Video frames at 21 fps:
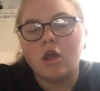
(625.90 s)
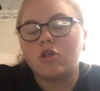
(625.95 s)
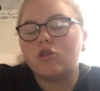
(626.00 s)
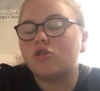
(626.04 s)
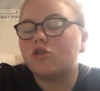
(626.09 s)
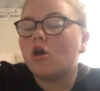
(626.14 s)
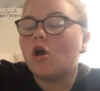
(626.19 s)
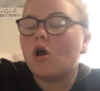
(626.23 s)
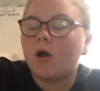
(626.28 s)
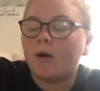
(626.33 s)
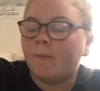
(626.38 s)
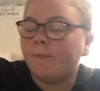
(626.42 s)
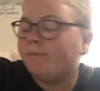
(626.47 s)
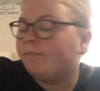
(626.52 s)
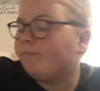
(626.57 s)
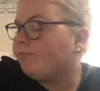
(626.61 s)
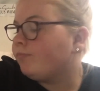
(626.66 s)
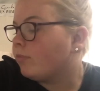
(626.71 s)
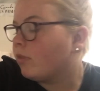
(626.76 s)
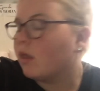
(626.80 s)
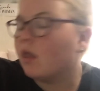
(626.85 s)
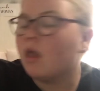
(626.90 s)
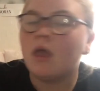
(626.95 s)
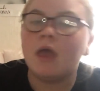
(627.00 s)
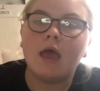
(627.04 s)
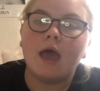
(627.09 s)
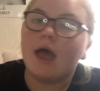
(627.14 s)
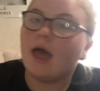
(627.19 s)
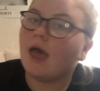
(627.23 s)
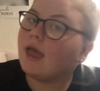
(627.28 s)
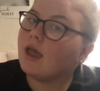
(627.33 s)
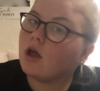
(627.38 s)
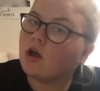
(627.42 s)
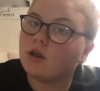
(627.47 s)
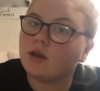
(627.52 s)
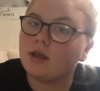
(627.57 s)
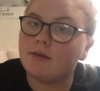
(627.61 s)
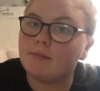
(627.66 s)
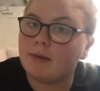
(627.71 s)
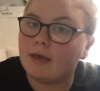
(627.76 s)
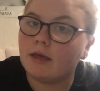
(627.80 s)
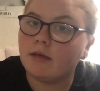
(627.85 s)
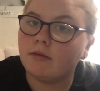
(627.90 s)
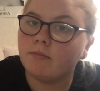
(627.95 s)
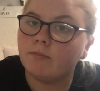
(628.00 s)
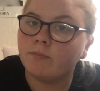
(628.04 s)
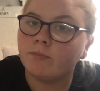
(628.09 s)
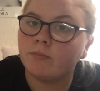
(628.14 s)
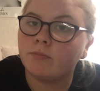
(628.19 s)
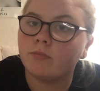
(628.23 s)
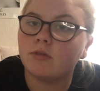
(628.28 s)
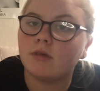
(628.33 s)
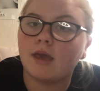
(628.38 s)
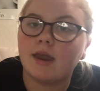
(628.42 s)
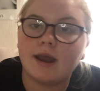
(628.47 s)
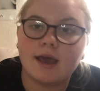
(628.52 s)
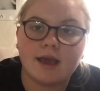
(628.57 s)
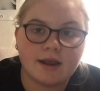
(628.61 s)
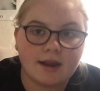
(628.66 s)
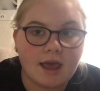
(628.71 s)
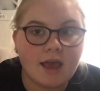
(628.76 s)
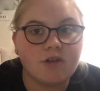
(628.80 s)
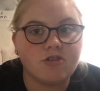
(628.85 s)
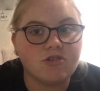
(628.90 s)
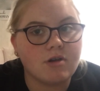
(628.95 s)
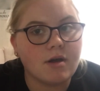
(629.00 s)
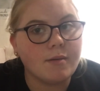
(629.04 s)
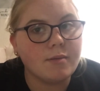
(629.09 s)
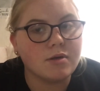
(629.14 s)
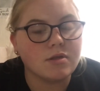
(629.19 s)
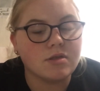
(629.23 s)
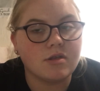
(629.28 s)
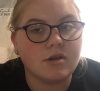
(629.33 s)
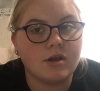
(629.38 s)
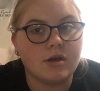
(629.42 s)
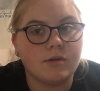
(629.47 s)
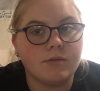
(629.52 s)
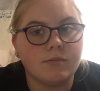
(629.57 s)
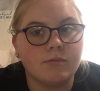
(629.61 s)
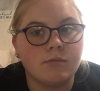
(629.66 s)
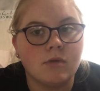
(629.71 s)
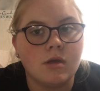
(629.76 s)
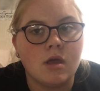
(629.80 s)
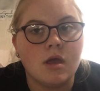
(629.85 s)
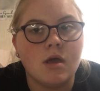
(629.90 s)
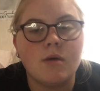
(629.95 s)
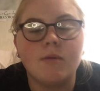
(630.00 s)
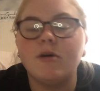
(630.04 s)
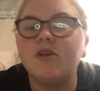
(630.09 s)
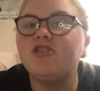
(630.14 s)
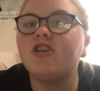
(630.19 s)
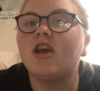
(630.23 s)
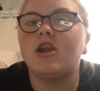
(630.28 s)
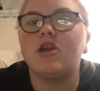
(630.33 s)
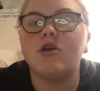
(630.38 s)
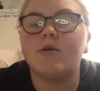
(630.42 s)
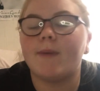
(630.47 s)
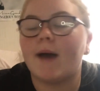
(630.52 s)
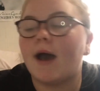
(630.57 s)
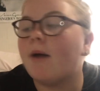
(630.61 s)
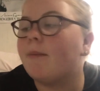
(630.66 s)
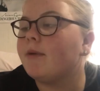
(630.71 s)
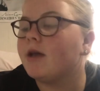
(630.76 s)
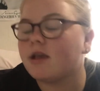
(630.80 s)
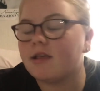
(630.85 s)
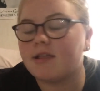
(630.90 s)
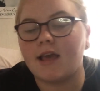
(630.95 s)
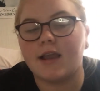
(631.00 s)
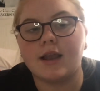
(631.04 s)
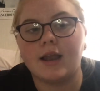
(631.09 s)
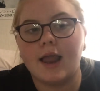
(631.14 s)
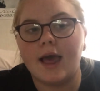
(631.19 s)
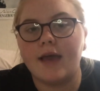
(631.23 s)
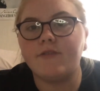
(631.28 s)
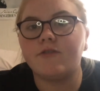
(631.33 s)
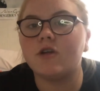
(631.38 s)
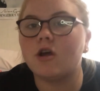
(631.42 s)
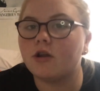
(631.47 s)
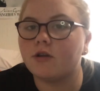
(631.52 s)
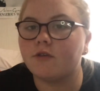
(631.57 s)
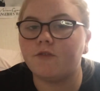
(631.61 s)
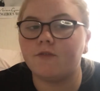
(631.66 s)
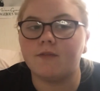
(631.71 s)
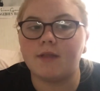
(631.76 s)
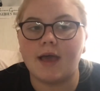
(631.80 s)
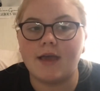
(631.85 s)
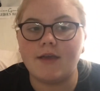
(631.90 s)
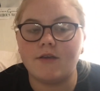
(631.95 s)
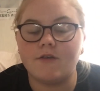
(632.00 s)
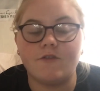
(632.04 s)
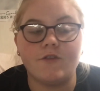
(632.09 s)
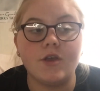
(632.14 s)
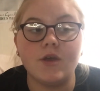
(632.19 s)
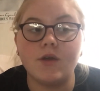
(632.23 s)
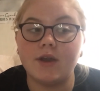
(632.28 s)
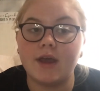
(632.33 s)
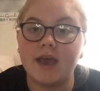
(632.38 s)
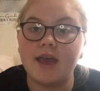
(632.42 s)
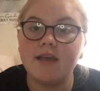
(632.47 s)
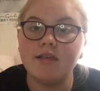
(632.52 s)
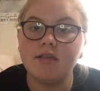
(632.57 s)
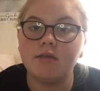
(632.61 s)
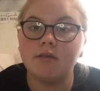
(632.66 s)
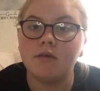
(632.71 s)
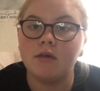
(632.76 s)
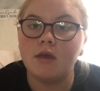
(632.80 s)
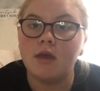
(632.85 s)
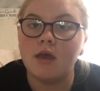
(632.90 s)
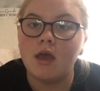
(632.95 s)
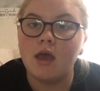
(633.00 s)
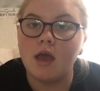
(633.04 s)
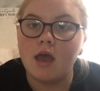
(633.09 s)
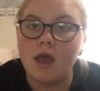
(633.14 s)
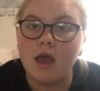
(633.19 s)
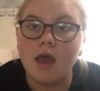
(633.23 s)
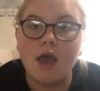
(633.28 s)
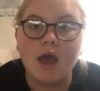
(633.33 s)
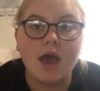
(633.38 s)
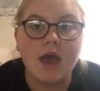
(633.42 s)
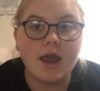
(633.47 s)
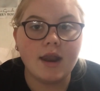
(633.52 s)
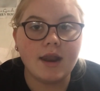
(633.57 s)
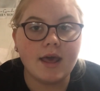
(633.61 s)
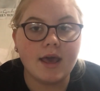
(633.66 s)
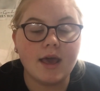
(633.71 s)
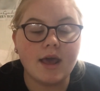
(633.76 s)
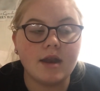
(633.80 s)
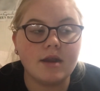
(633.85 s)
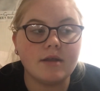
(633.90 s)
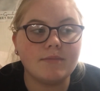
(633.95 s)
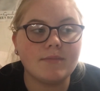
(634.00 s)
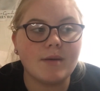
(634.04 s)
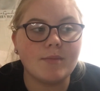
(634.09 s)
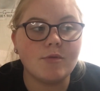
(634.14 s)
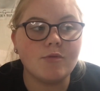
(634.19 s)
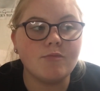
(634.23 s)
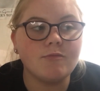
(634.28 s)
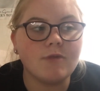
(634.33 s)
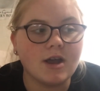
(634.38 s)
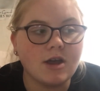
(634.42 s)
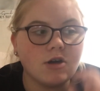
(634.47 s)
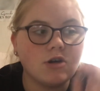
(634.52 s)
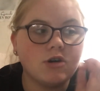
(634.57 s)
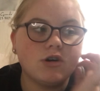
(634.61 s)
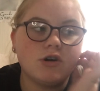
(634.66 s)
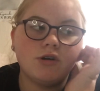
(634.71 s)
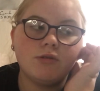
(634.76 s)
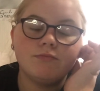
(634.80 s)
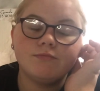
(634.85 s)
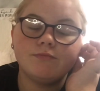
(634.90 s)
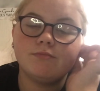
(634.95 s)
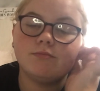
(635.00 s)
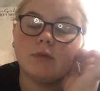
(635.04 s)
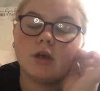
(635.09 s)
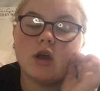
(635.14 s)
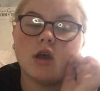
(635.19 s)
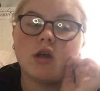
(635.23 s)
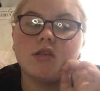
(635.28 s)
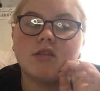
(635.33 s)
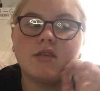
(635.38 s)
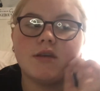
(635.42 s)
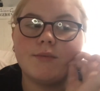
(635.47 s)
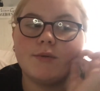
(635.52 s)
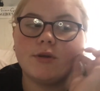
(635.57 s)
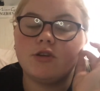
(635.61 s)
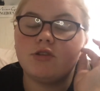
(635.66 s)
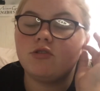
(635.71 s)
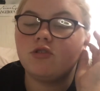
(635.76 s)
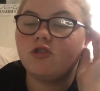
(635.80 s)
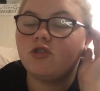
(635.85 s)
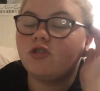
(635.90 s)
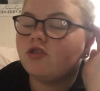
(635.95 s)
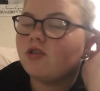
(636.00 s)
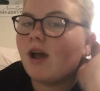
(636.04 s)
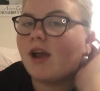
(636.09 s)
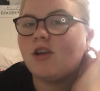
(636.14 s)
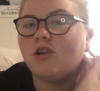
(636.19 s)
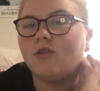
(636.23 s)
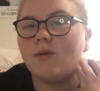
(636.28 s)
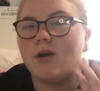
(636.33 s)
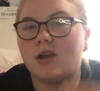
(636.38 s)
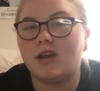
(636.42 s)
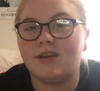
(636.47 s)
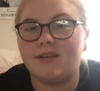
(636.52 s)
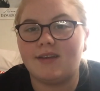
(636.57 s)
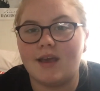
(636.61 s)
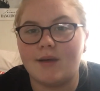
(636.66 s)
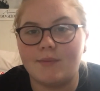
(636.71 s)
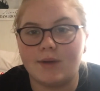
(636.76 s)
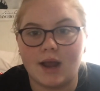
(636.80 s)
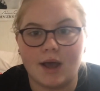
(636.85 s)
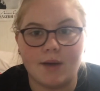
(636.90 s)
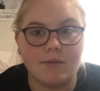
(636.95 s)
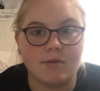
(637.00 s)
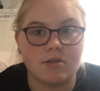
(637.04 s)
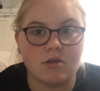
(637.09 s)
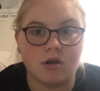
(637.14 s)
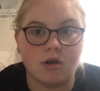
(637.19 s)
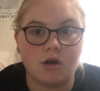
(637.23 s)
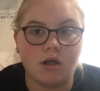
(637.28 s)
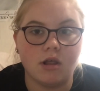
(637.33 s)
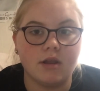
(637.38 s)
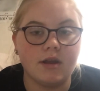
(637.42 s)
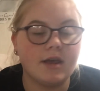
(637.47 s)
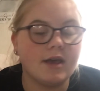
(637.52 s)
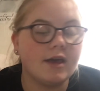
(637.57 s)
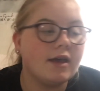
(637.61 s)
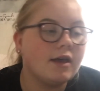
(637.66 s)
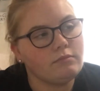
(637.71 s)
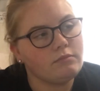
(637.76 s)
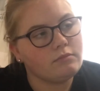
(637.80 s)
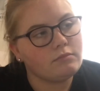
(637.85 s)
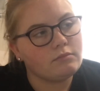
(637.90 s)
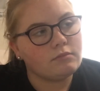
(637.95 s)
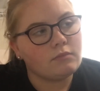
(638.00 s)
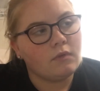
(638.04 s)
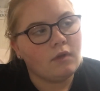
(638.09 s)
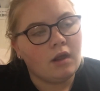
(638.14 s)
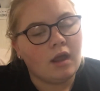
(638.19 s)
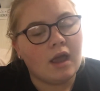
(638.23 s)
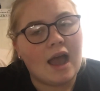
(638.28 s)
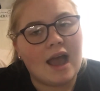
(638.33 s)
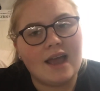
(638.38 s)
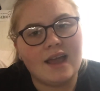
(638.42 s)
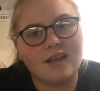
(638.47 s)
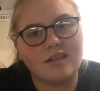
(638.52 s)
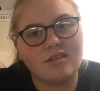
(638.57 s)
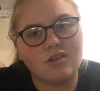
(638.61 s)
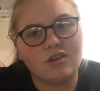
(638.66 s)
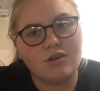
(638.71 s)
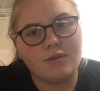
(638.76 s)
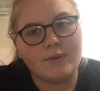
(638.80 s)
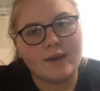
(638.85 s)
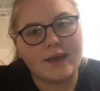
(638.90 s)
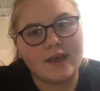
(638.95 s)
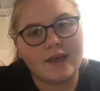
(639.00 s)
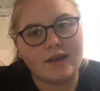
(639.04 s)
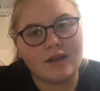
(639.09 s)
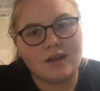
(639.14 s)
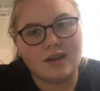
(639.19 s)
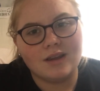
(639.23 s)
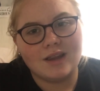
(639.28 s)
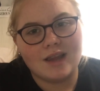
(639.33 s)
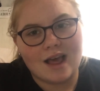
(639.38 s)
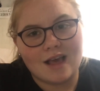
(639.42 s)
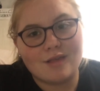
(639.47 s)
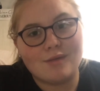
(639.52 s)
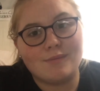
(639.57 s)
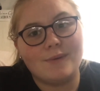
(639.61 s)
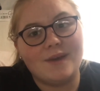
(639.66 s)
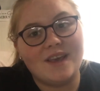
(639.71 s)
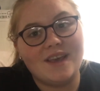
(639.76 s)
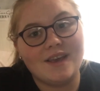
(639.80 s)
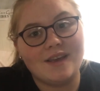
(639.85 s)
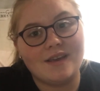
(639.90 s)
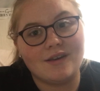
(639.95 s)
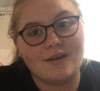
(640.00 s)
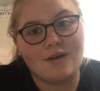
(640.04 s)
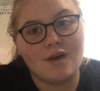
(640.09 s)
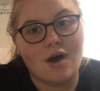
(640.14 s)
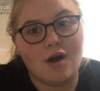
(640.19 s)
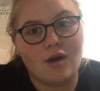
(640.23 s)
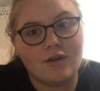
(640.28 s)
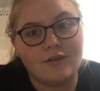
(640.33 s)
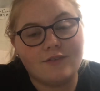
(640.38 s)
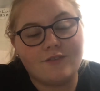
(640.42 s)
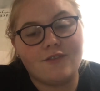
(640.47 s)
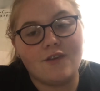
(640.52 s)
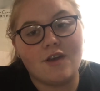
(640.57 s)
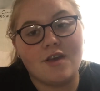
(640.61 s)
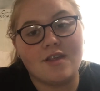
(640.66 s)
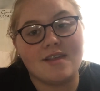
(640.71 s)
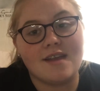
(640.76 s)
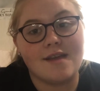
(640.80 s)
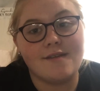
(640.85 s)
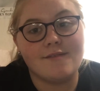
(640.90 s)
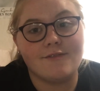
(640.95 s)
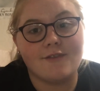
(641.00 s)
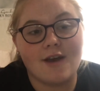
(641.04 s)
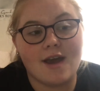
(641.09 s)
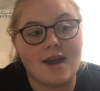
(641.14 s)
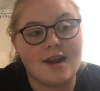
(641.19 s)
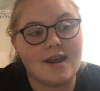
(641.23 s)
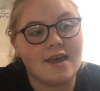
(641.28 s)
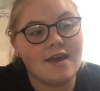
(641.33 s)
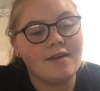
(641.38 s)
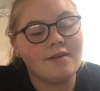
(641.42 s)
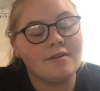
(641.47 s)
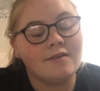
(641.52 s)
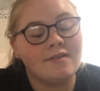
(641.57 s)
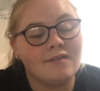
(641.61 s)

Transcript: So I got an email saying I had extra hours to do, which I knew about because I've left on a few days. And then my mum rang up because they would try and do it on a day when I was on holiday. I had to do it last week on Thursday and Friday.